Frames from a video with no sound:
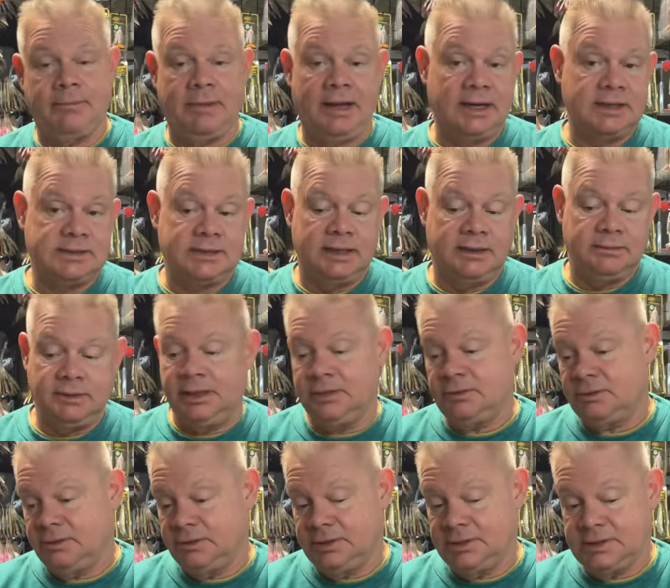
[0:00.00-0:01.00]
box out and get
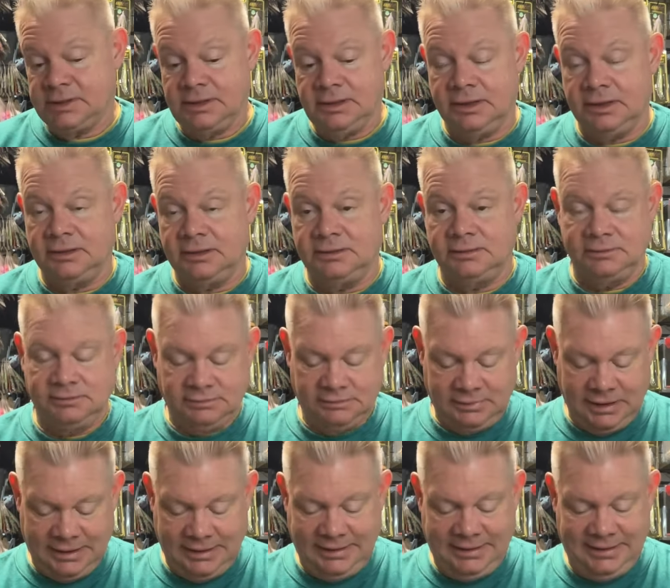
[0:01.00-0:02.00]
all these in there and
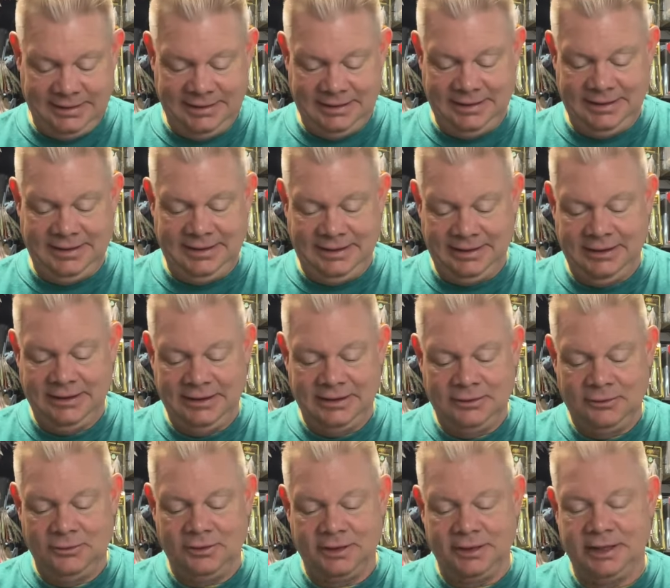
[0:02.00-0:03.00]

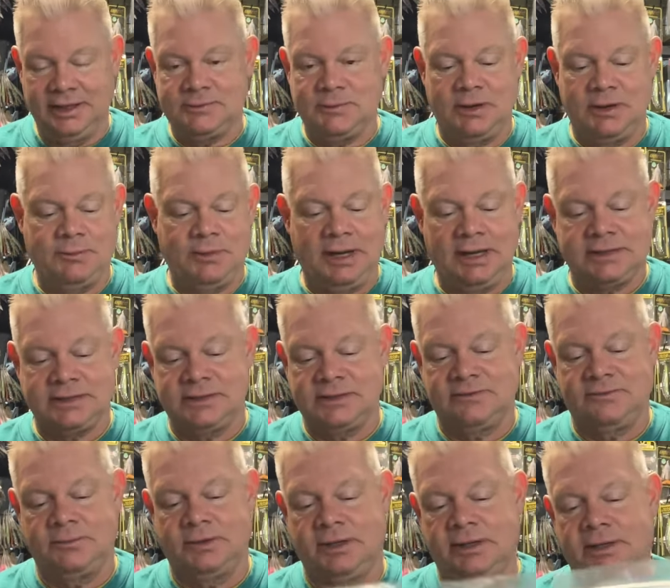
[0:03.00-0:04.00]
organize my boxes
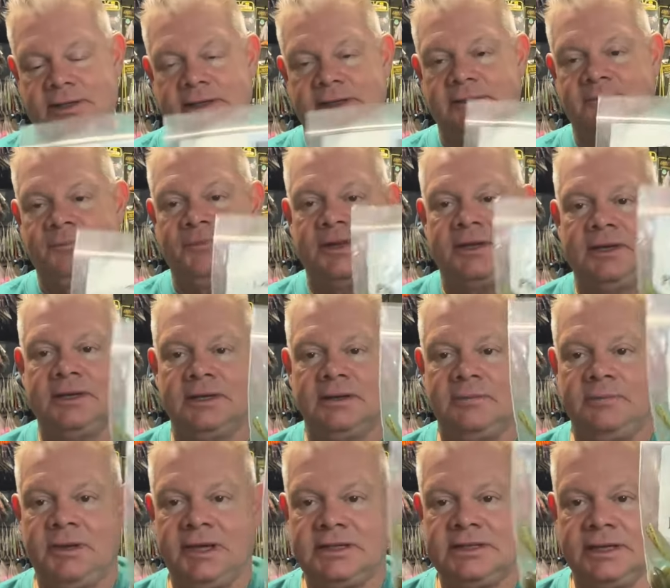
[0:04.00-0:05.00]
of my
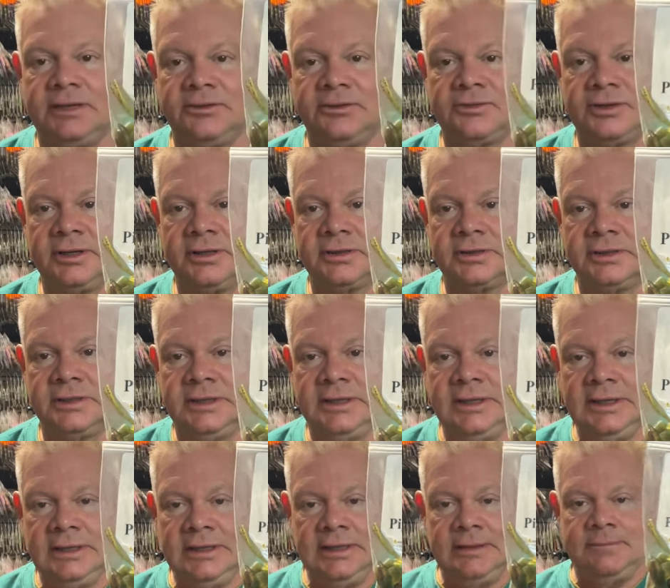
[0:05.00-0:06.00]
pigtail trailers.
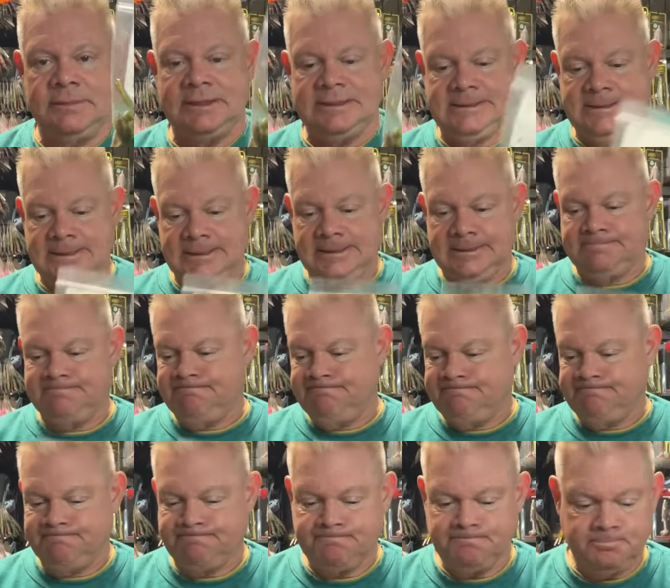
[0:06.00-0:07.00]
But
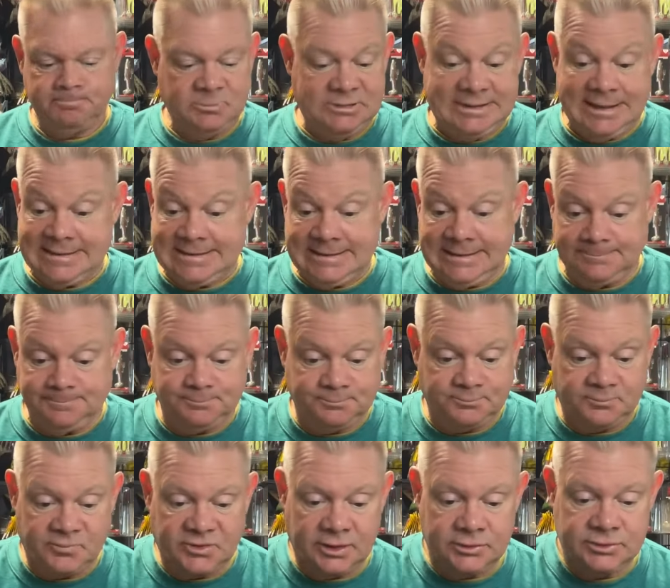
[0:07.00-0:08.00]
that's it.
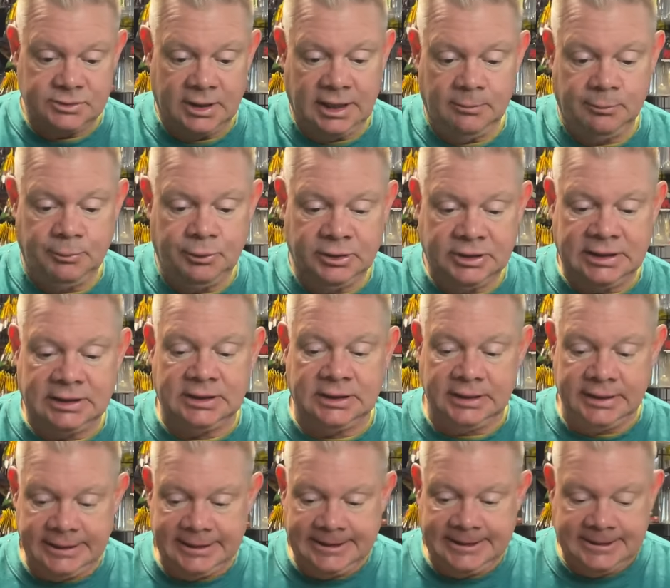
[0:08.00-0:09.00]
So I'll put a
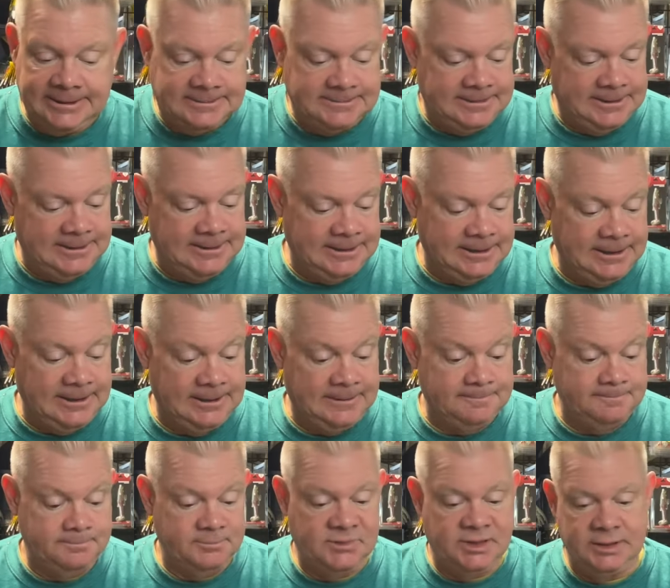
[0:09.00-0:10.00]
link
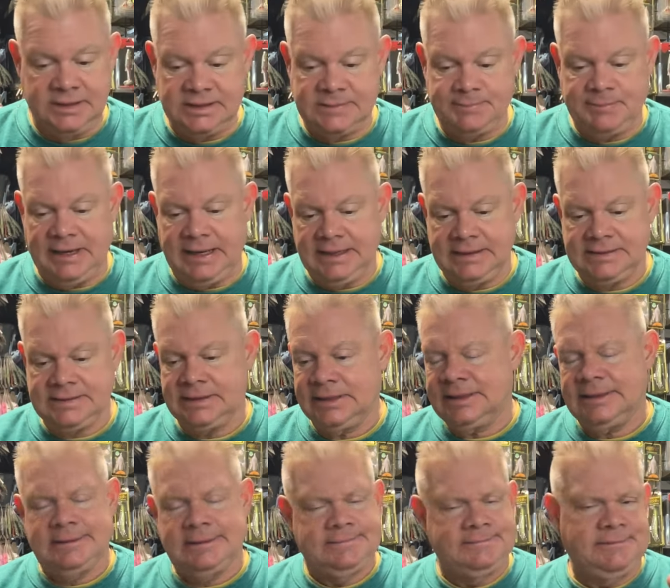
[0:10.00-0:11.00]
to these baits.
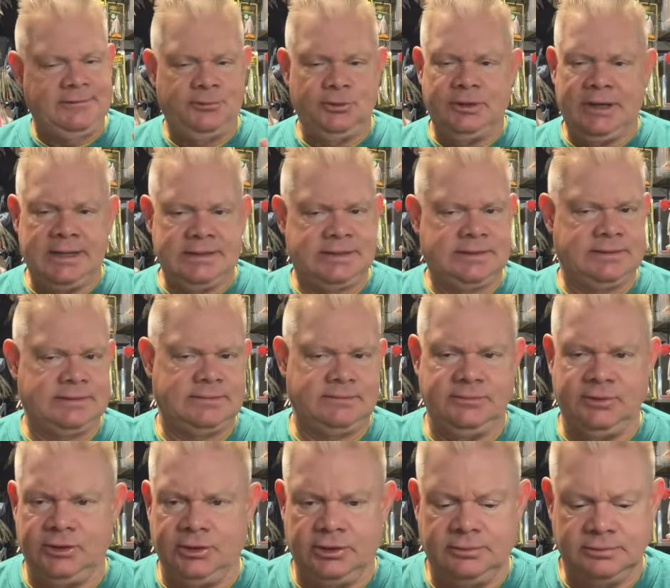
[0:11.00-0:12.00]
If you guys,
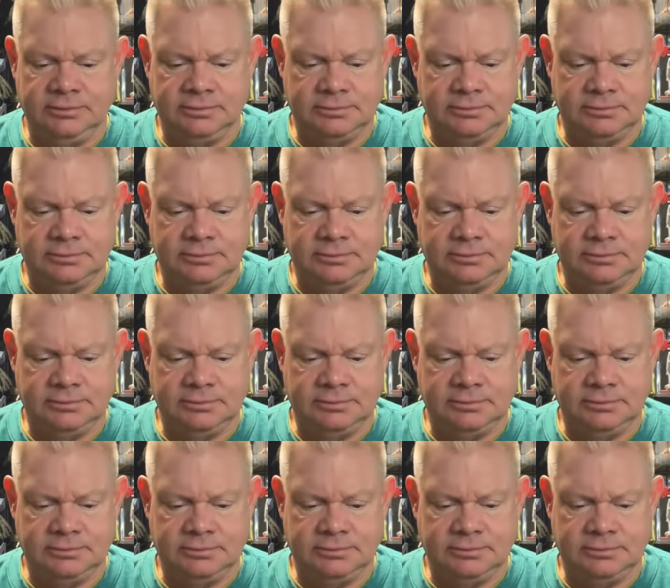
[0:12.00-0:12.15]
you know,